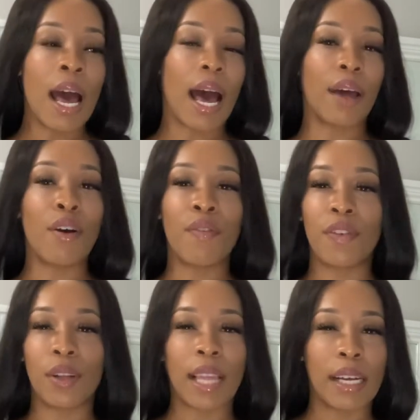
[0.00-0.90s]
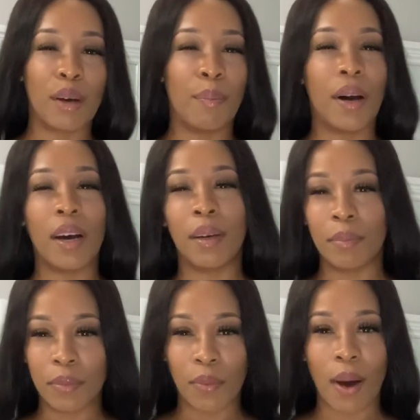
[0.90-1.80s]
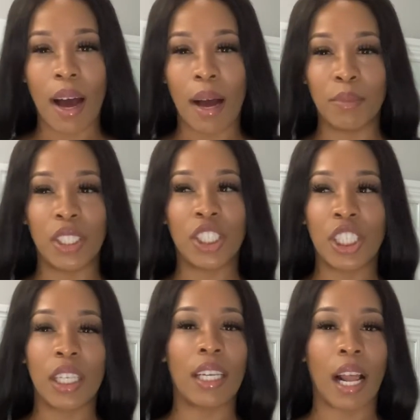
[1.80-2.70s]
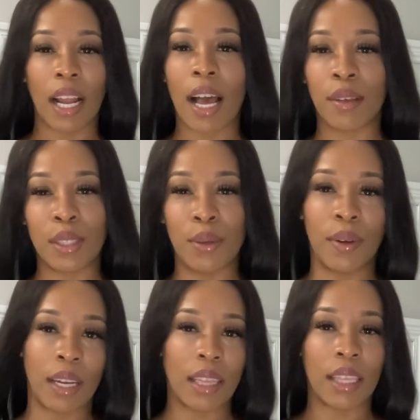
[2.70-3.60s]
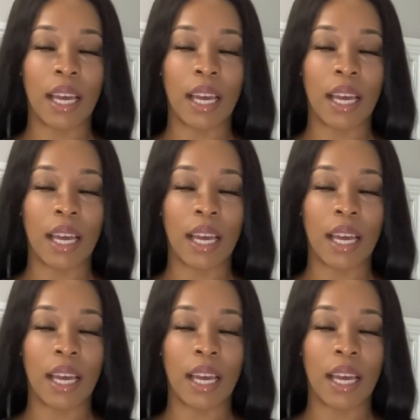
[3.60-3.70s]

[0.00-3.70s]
I don't feel like a bum while I'm just chilling at the house doing nothing.